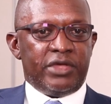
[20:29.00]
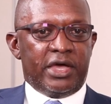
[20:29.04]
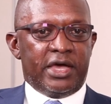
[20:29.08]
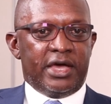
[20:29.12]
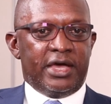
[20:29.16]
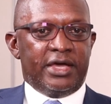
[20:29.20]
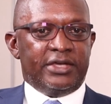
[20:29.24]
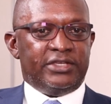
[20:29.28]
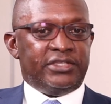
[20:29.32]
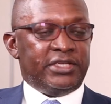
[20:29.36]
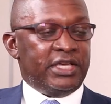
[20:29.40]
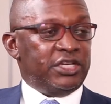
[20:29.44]

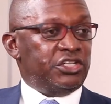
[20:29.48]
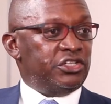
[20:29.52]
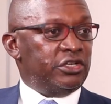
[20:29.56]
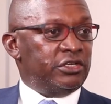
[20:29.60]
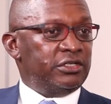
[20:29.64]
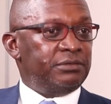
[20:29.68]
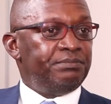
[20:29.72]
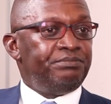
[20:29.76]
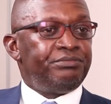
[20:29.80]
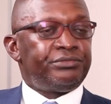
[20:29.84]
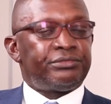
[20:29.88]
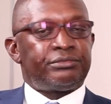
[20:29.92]
uh,
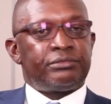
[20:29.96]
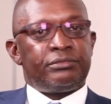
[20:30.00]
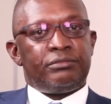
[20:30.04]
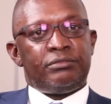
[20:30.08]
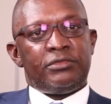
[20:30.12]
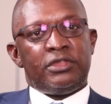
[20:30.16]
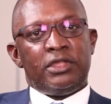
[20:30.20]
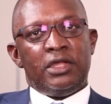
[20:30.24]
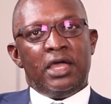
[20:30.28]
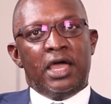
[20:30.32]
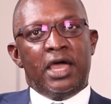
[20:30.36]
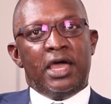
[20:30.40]
session
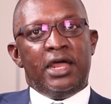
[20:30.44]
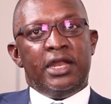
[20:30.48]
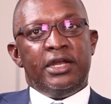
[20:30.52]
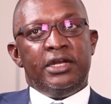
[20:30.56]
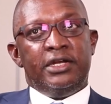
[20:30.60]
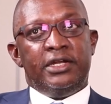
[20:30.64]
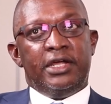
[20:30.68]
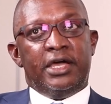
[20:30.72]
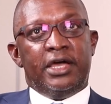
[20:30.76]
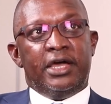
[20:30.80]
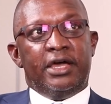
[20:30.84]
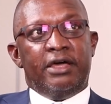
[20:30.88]

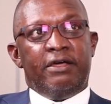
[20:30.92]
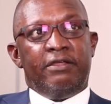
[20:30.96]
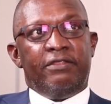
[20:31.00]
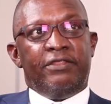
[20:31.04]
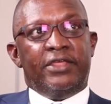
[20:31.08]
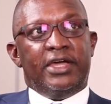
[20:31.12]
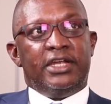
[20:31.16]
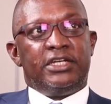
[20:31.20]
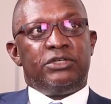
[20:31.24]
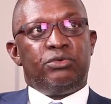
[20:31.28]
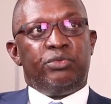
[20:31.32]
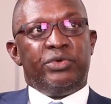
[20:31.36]
and uh,
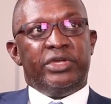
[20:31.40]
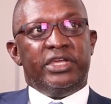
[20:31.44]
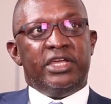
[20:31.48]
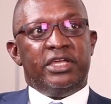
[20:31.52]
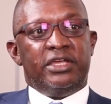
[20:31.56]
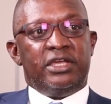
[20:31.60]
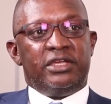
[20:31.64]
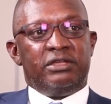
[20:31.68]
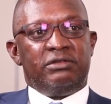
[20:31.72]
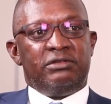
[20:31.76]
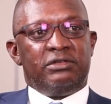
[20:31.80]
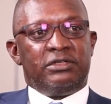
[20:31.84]
that
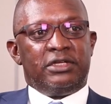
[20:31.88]
we